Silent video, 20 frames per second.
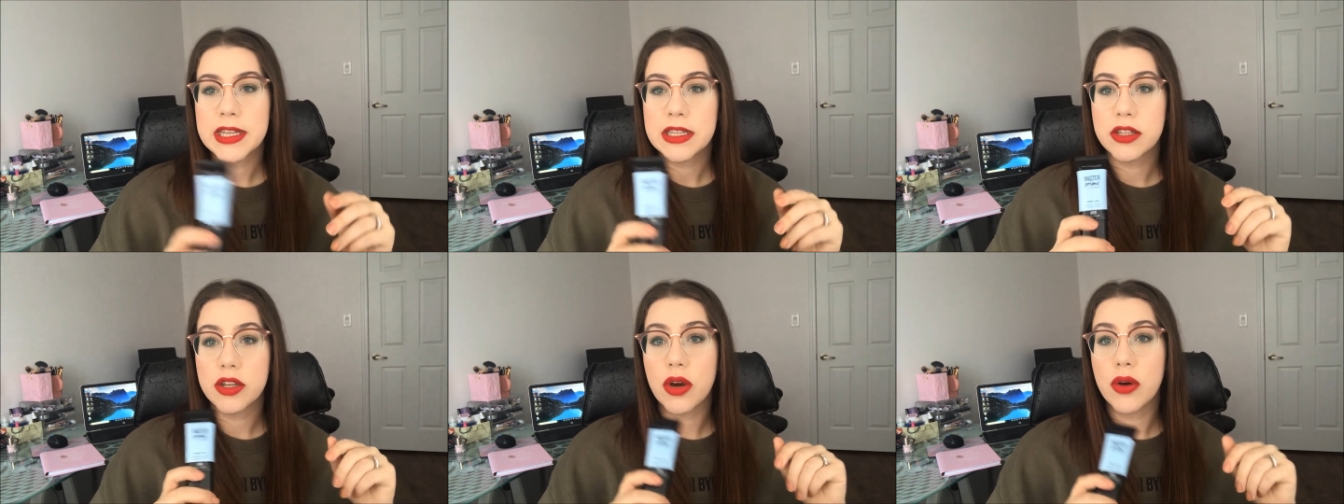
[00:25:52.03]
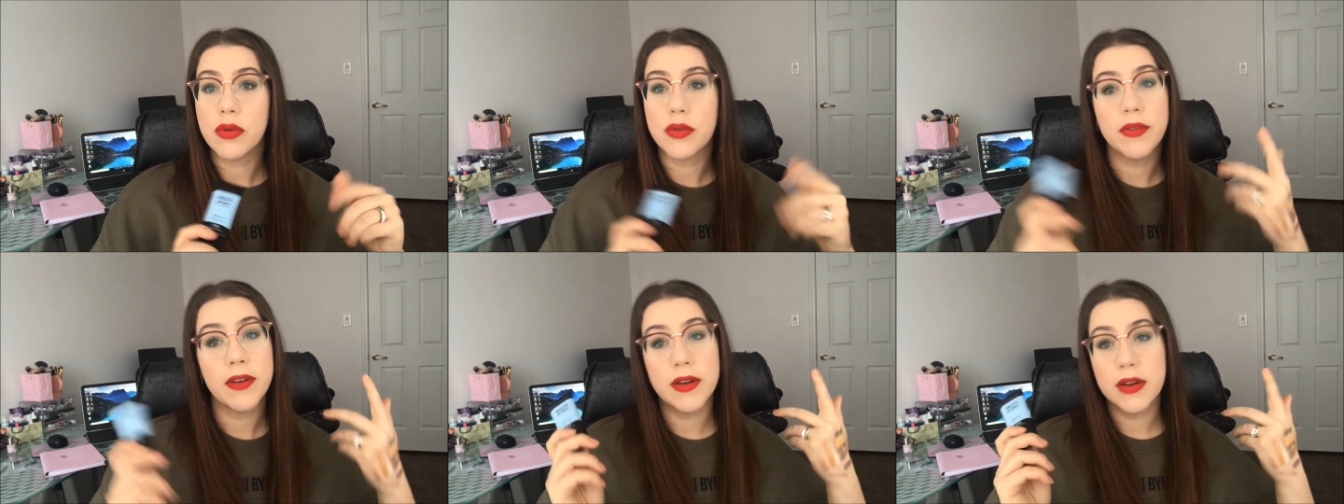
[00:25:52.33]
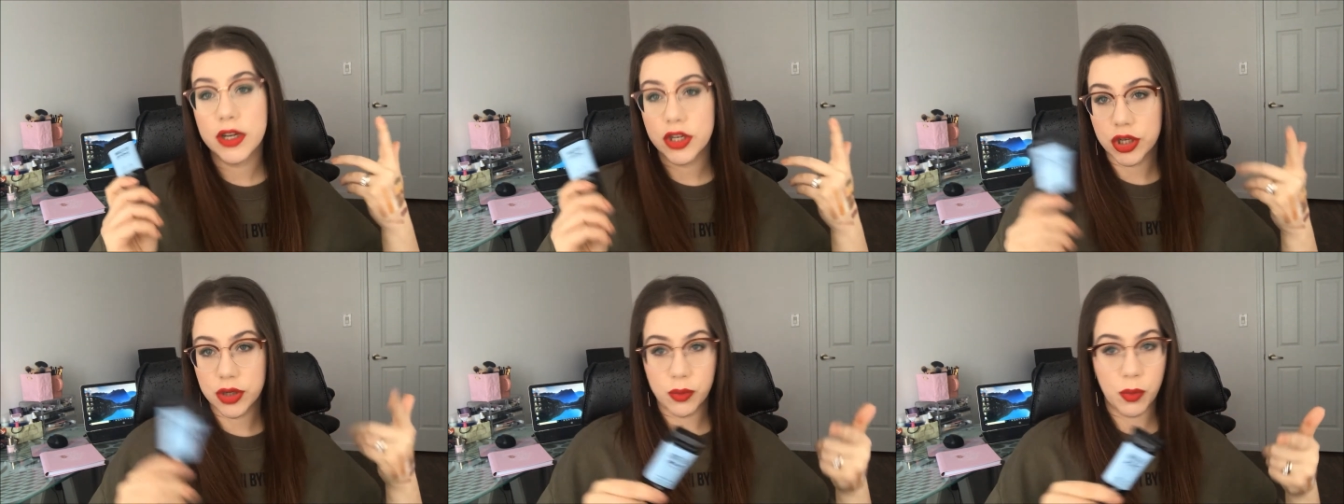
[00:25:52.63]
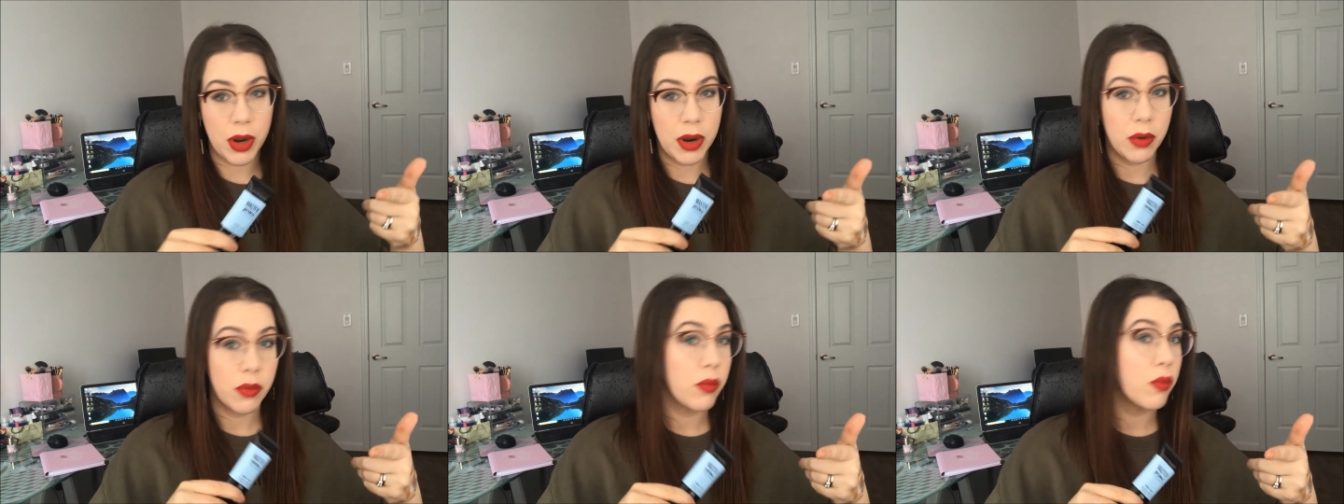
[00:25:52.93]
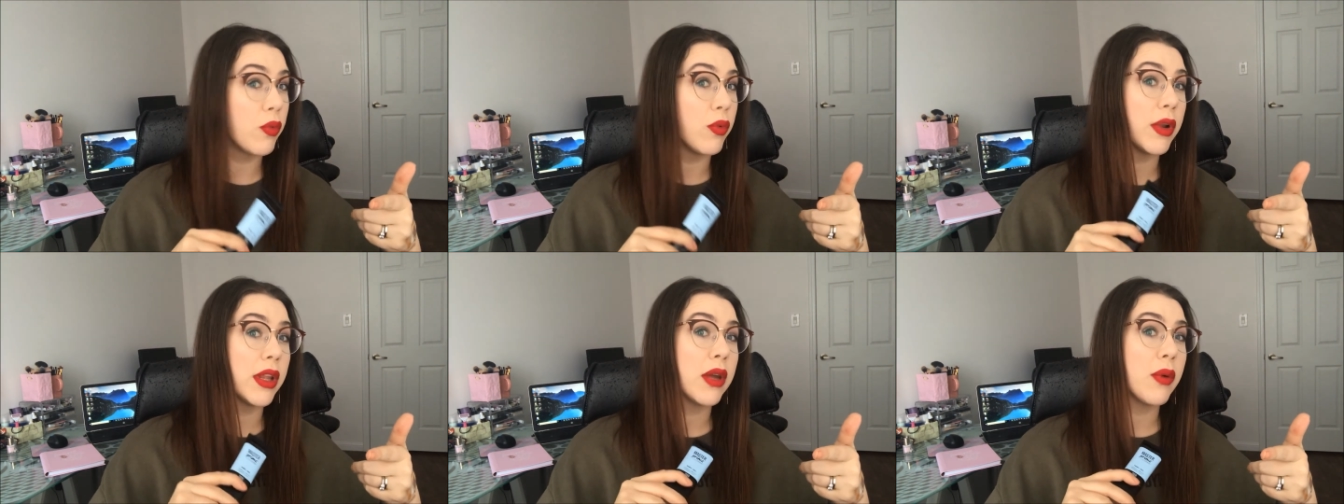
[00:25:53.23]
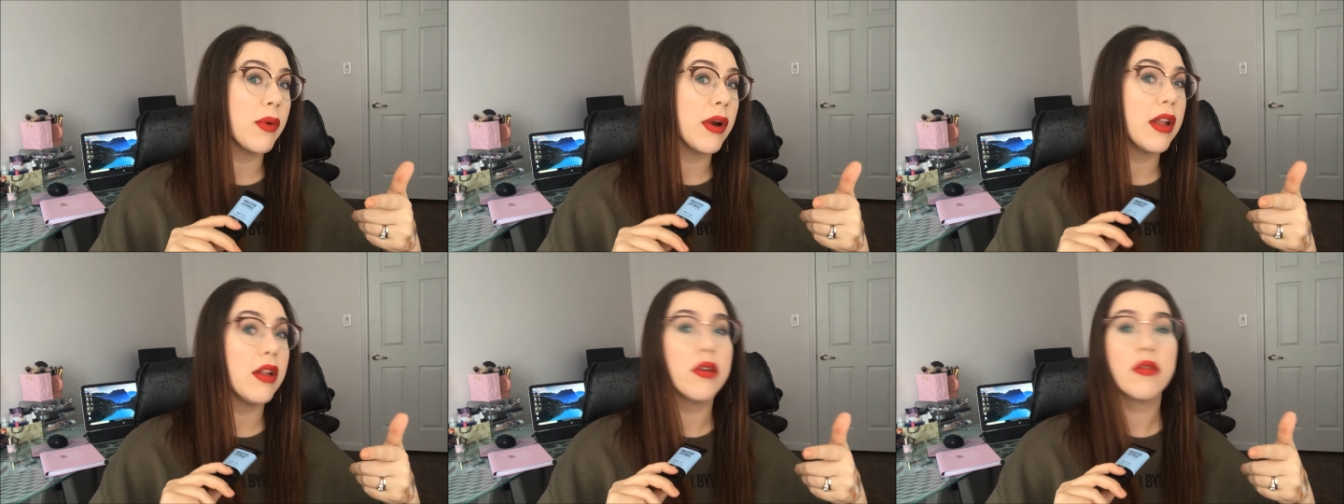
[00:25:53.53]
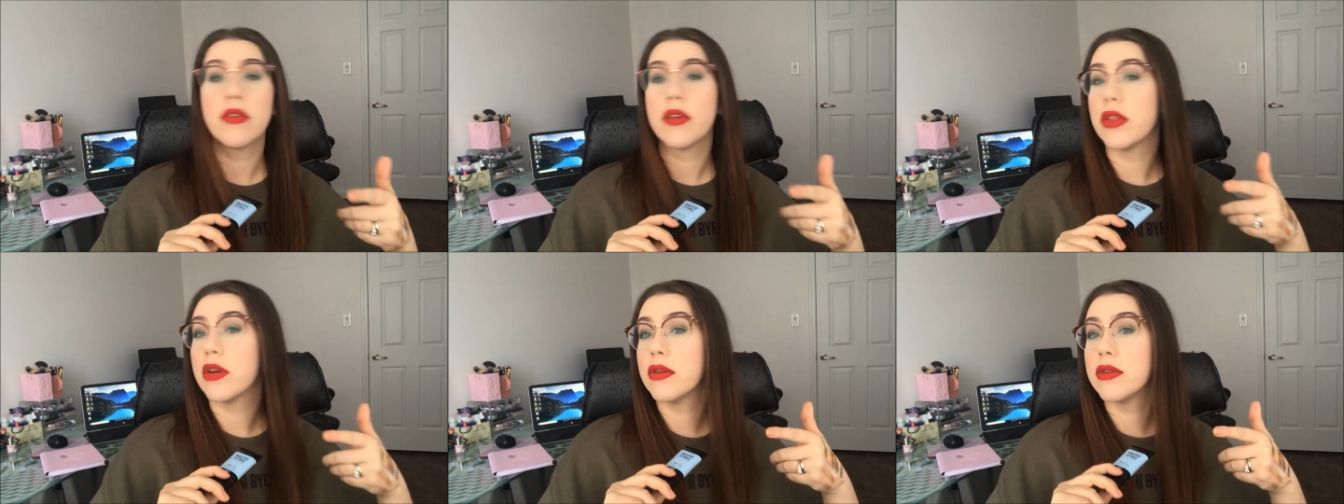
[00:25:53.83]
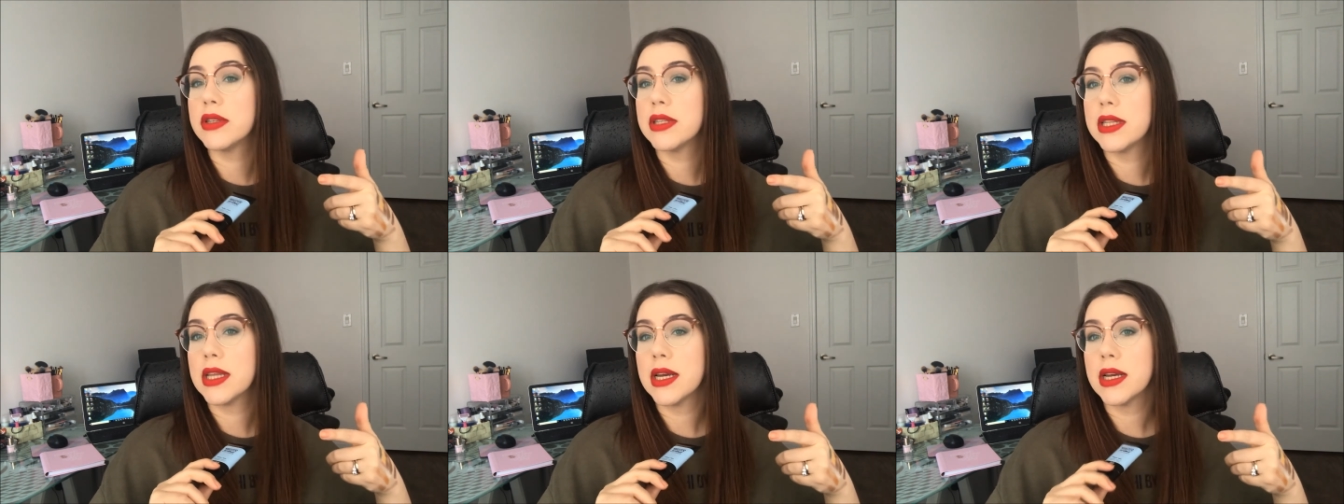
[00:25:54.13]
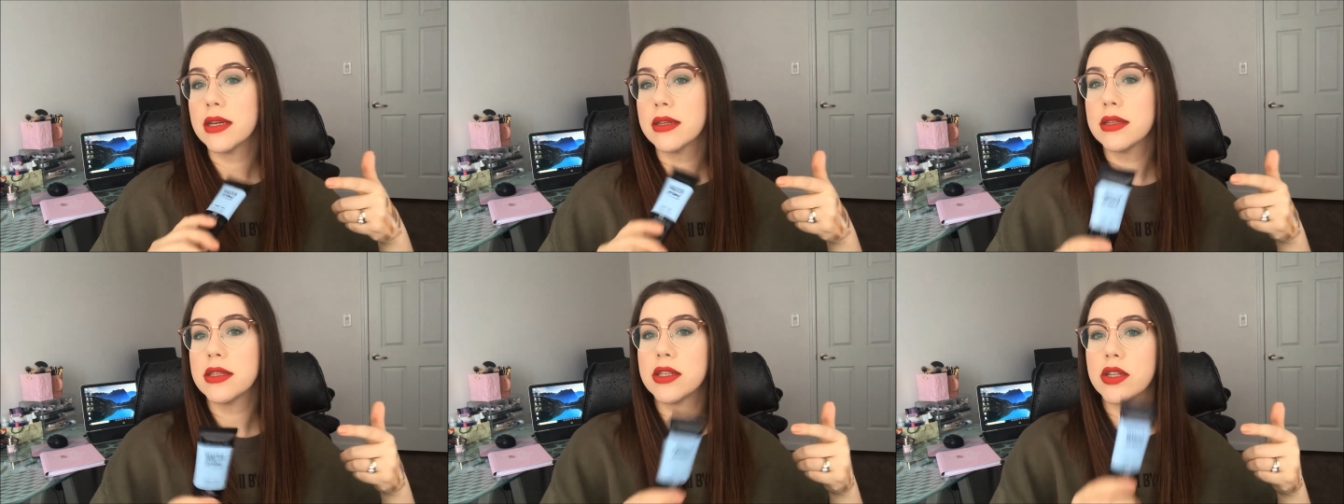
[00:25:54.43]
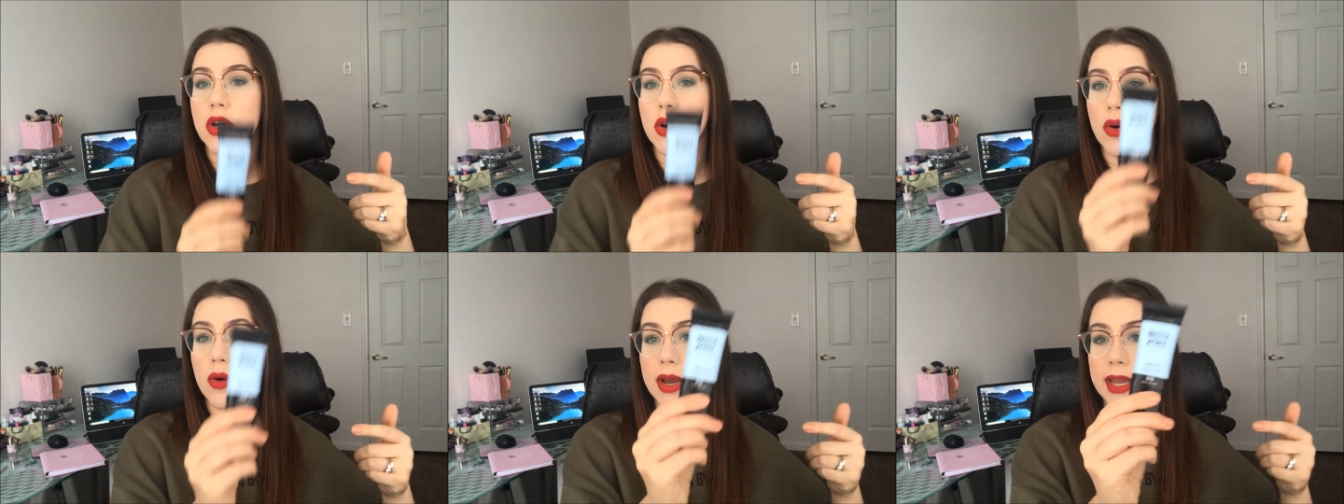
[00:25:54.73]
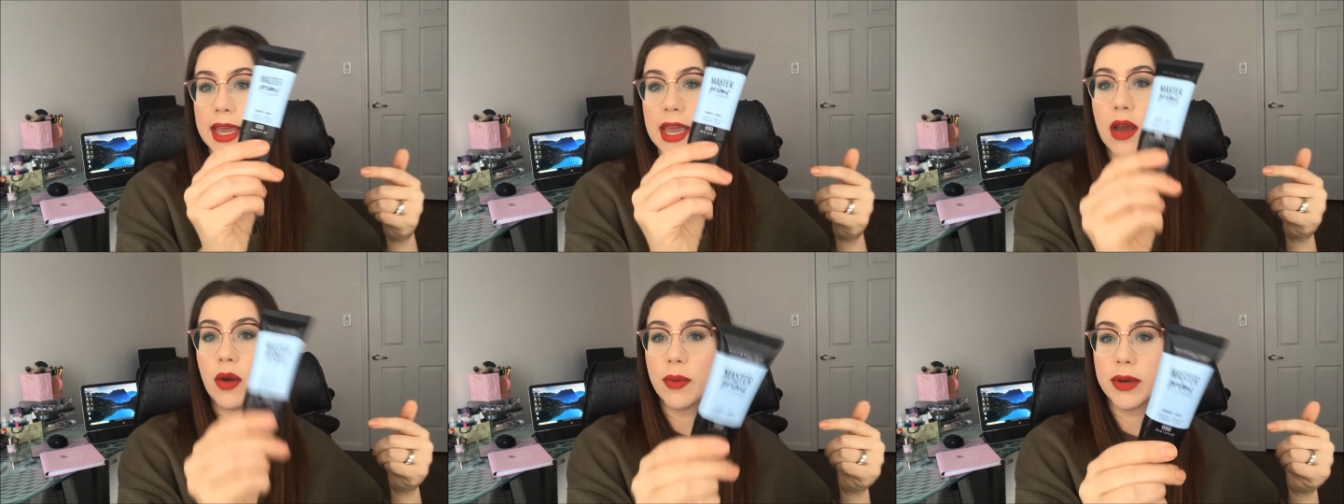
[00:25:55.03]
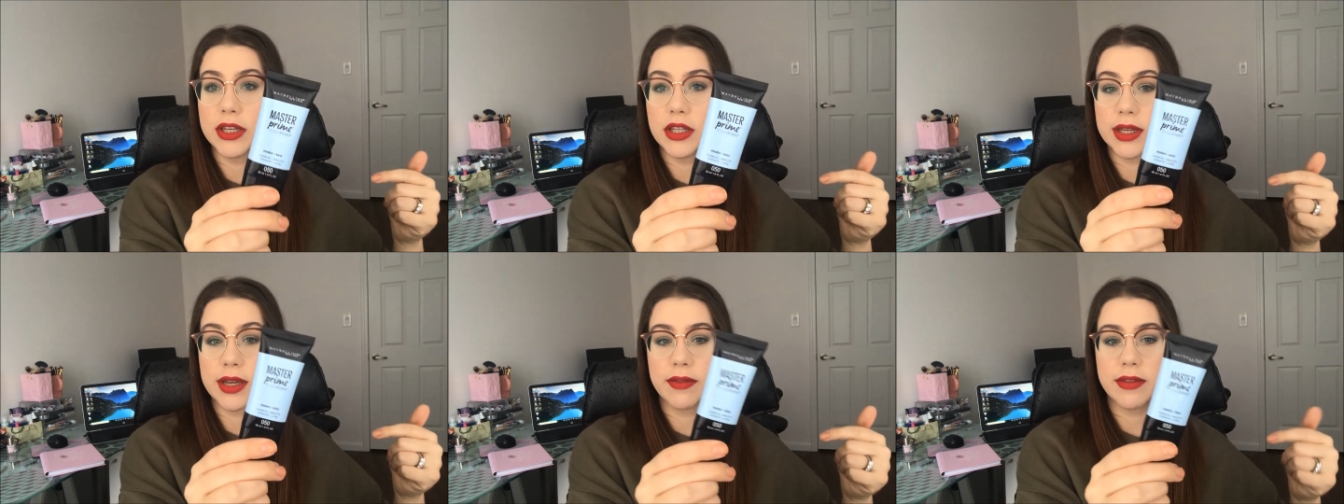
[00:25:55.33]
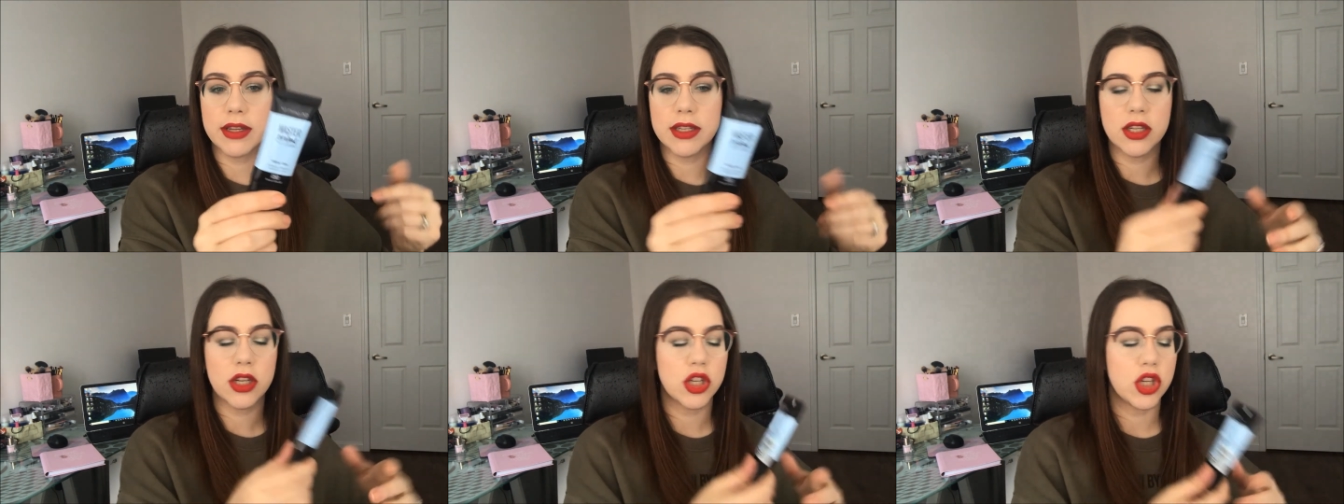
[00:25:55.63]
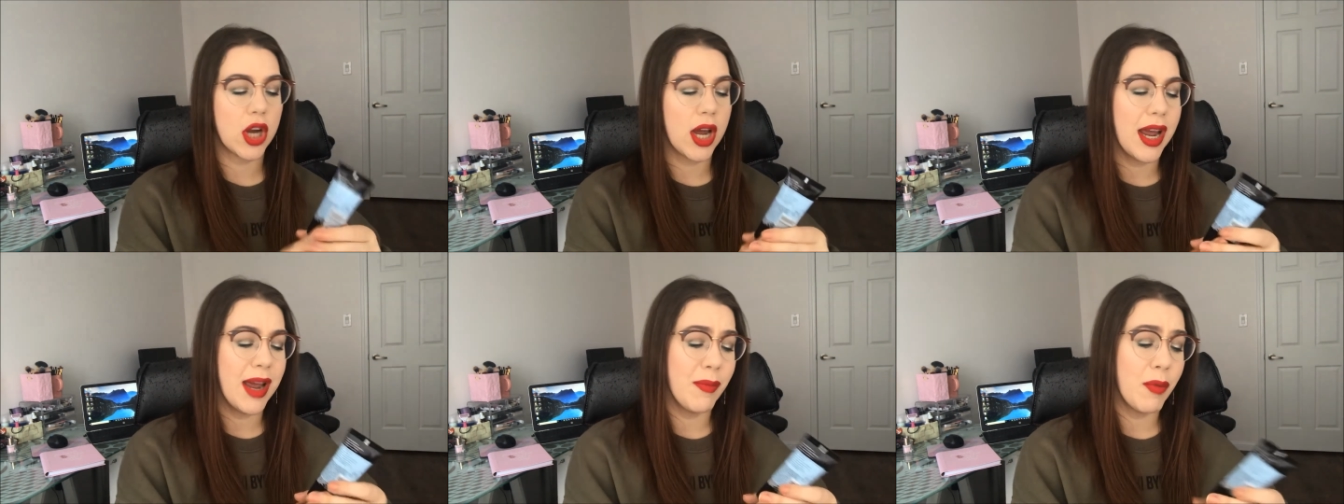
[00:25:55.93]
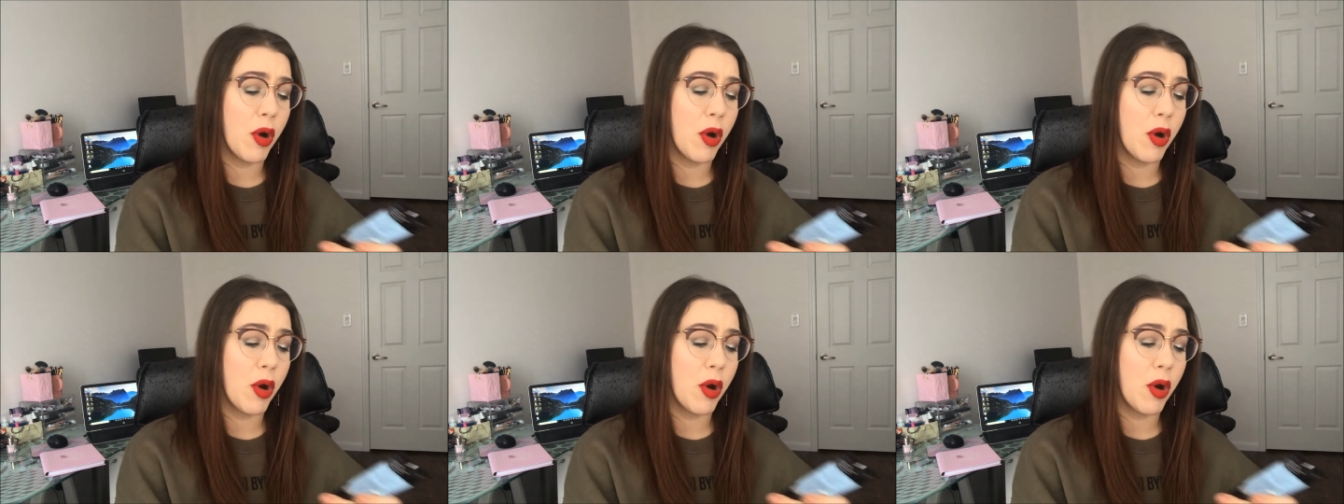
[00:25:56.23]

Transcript: So foundation went really well over those things, so I can't wait to give this a shot.